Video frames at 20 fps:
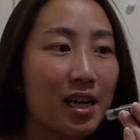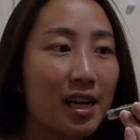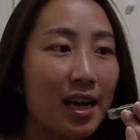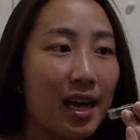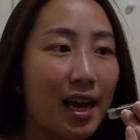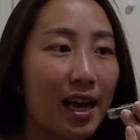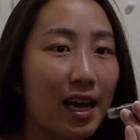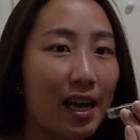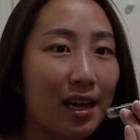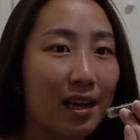
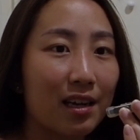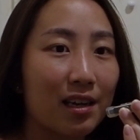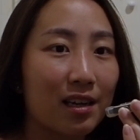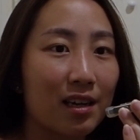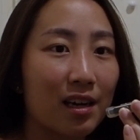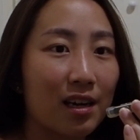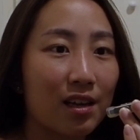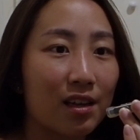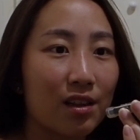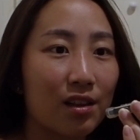
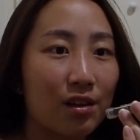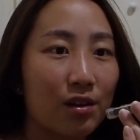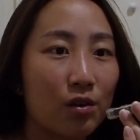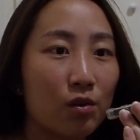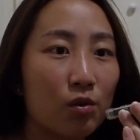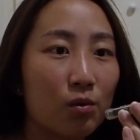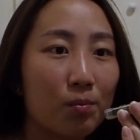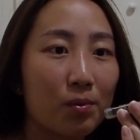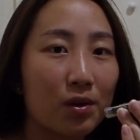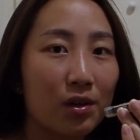And the
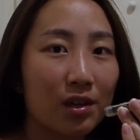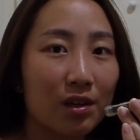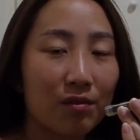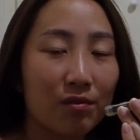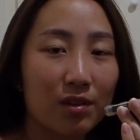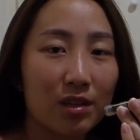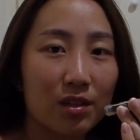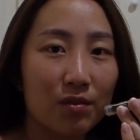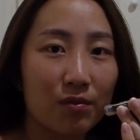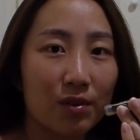whole point of
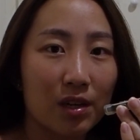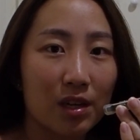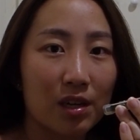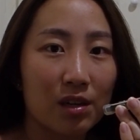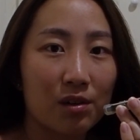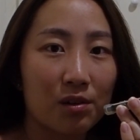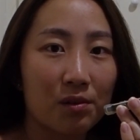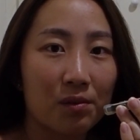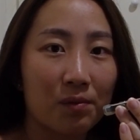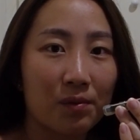this
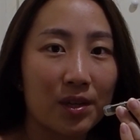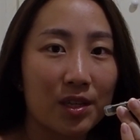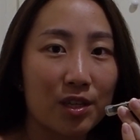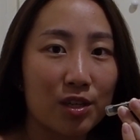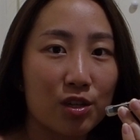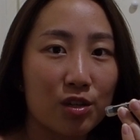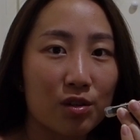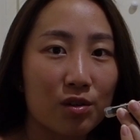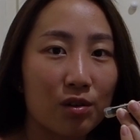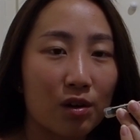video
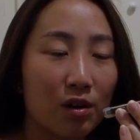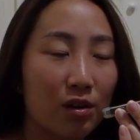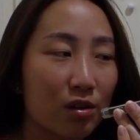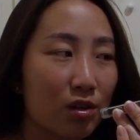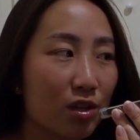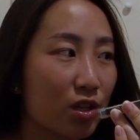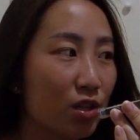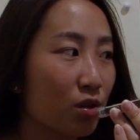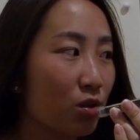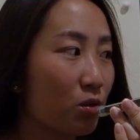is to
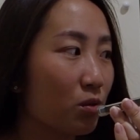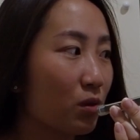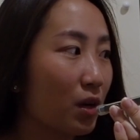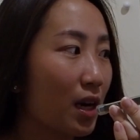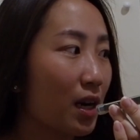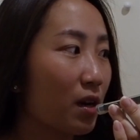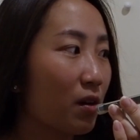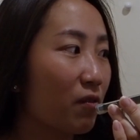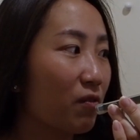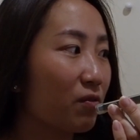also
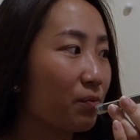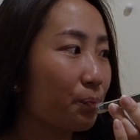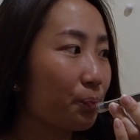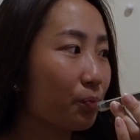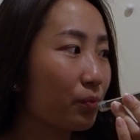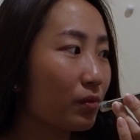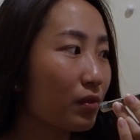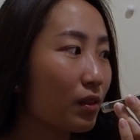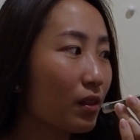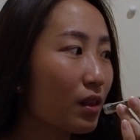kind of
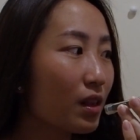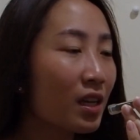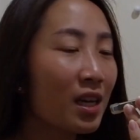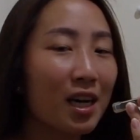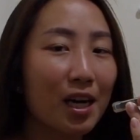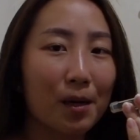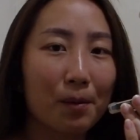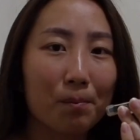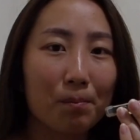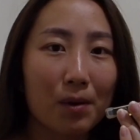
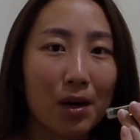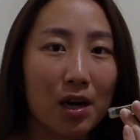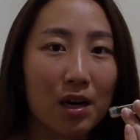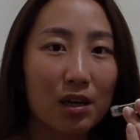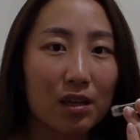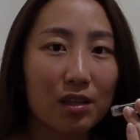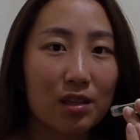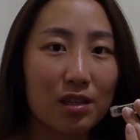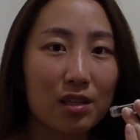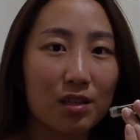
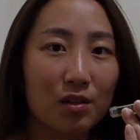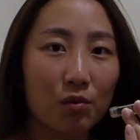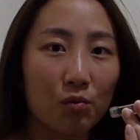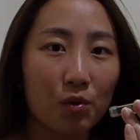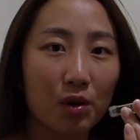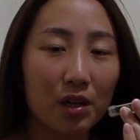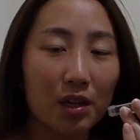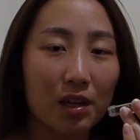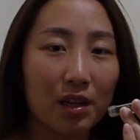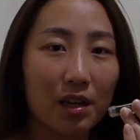unbox
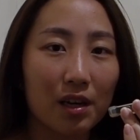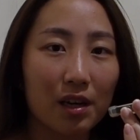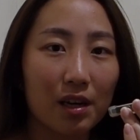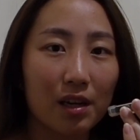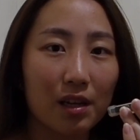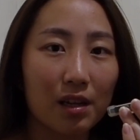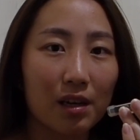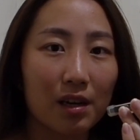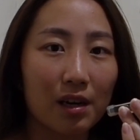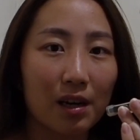what
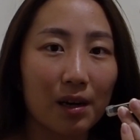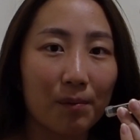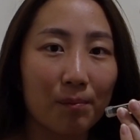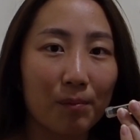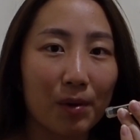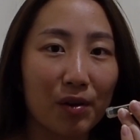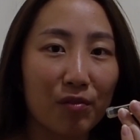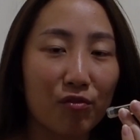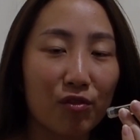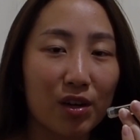
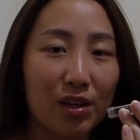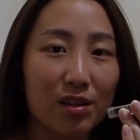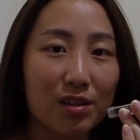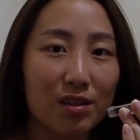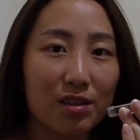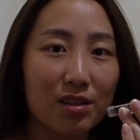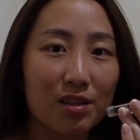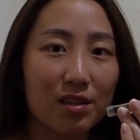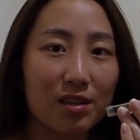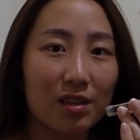my
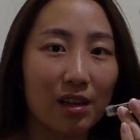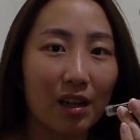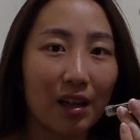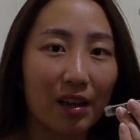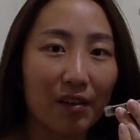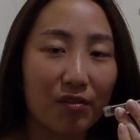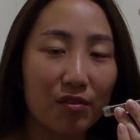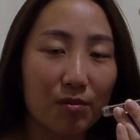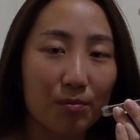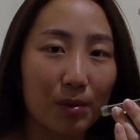friends
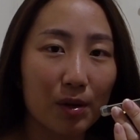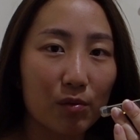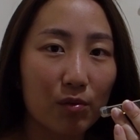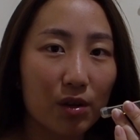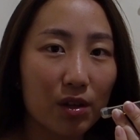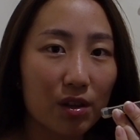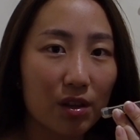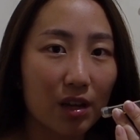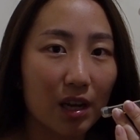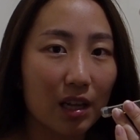left me
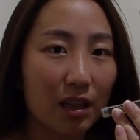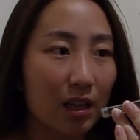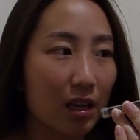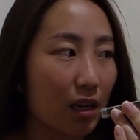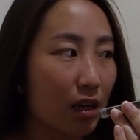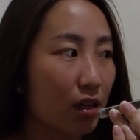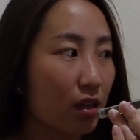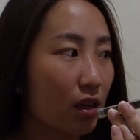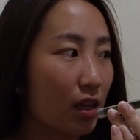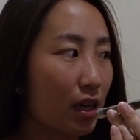with. I
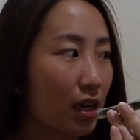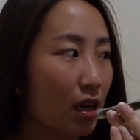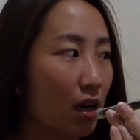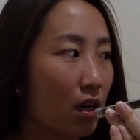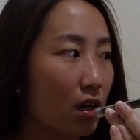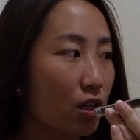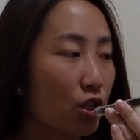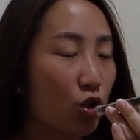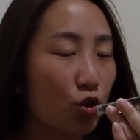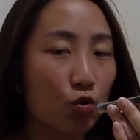think they
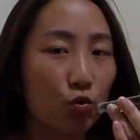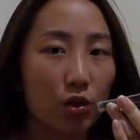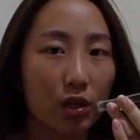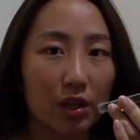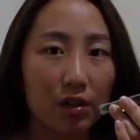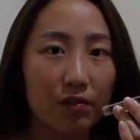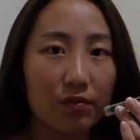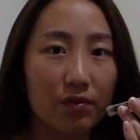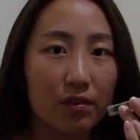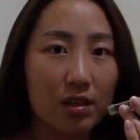got 2
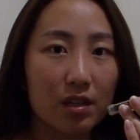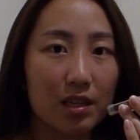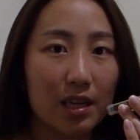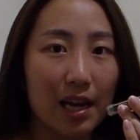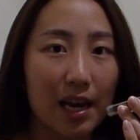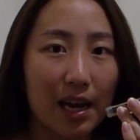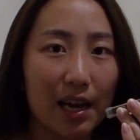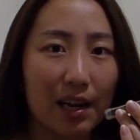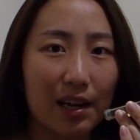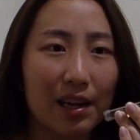gifts
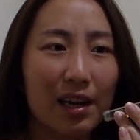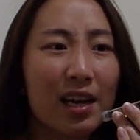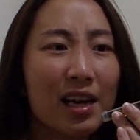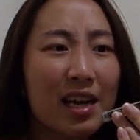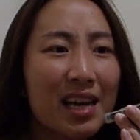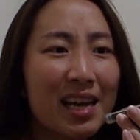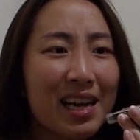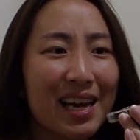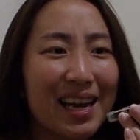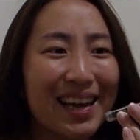and
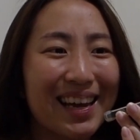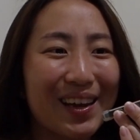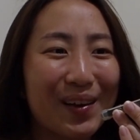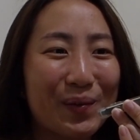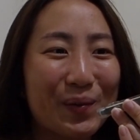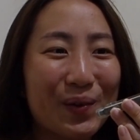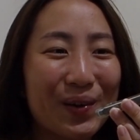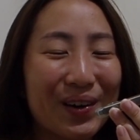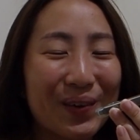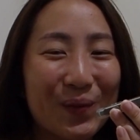
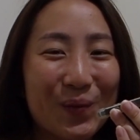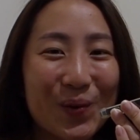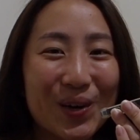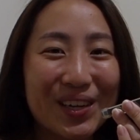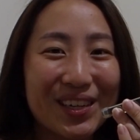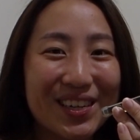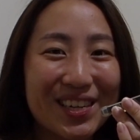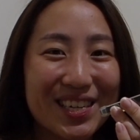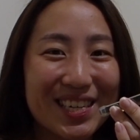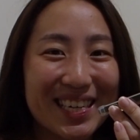a
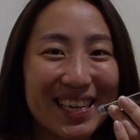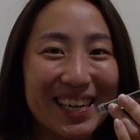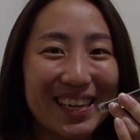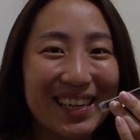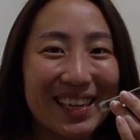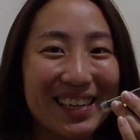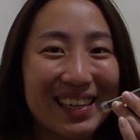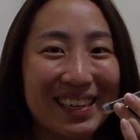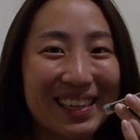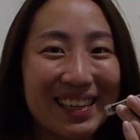one
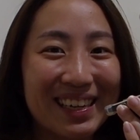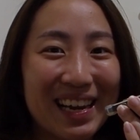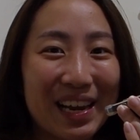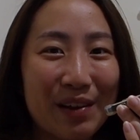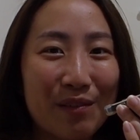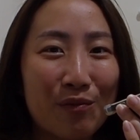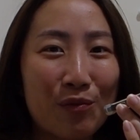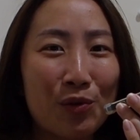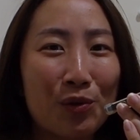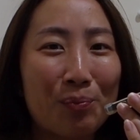janky
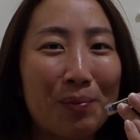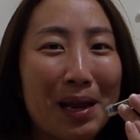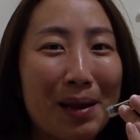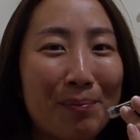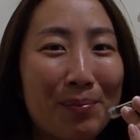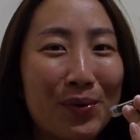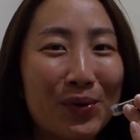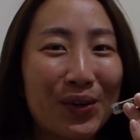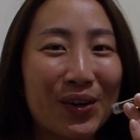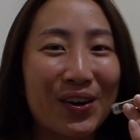A4
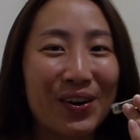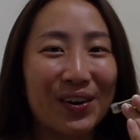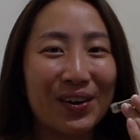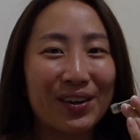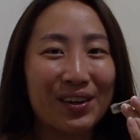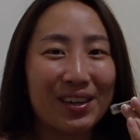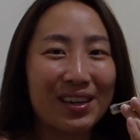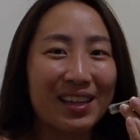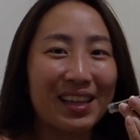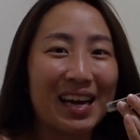paper
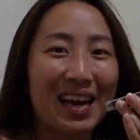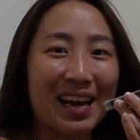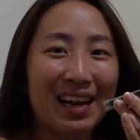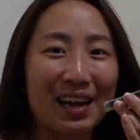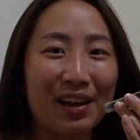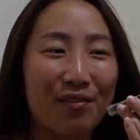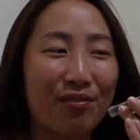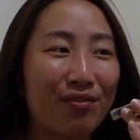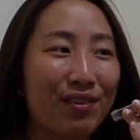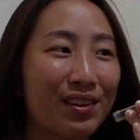card that
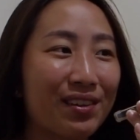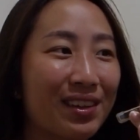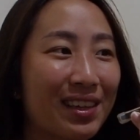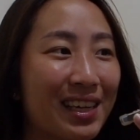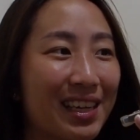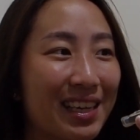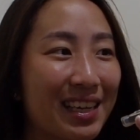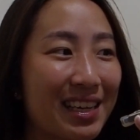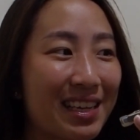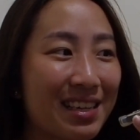I feel
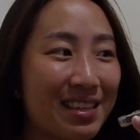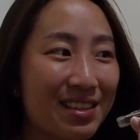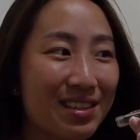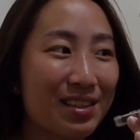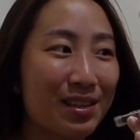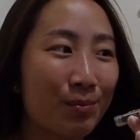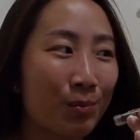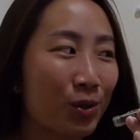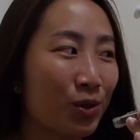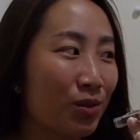like is
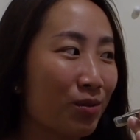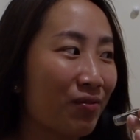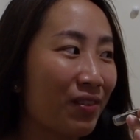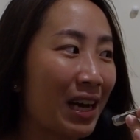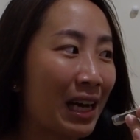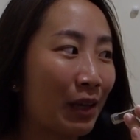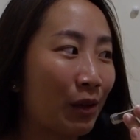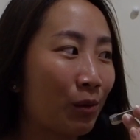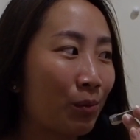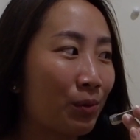the most
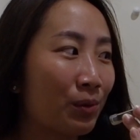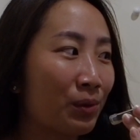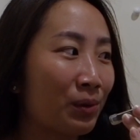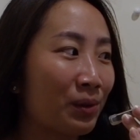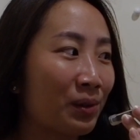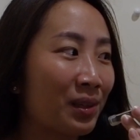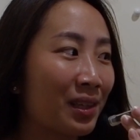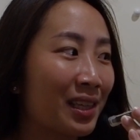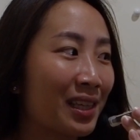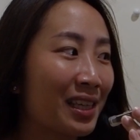
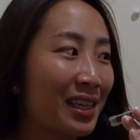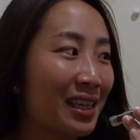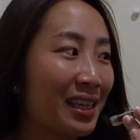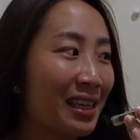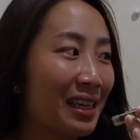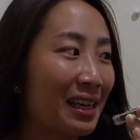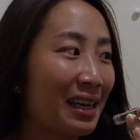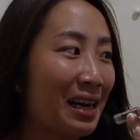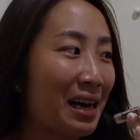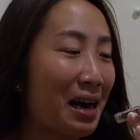valuable
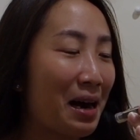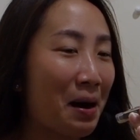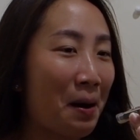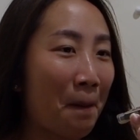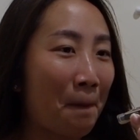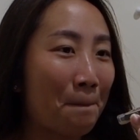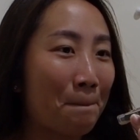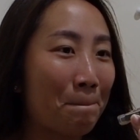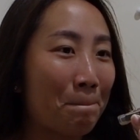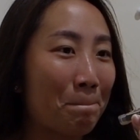
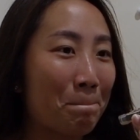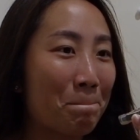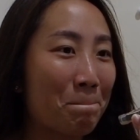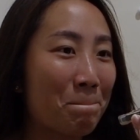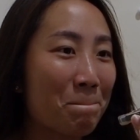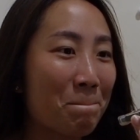item.